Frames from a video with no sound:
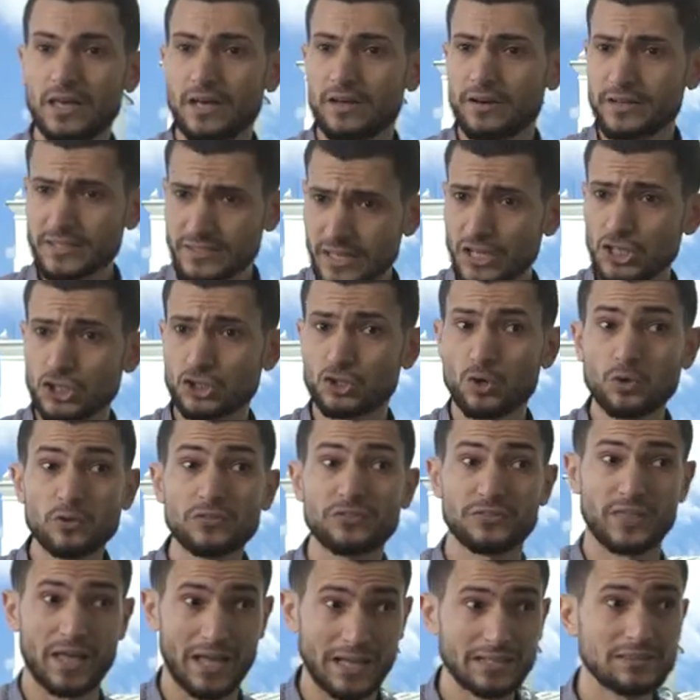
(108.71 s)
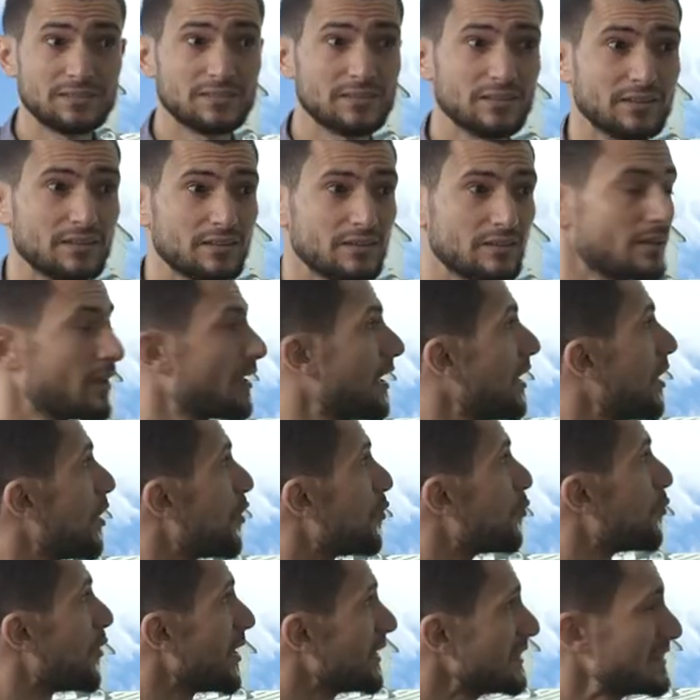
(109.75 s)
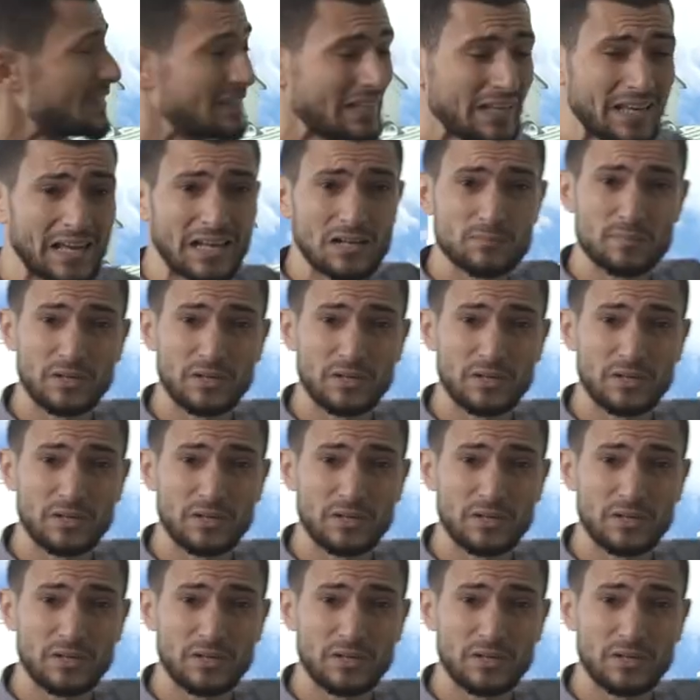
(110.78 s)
Research showed that one single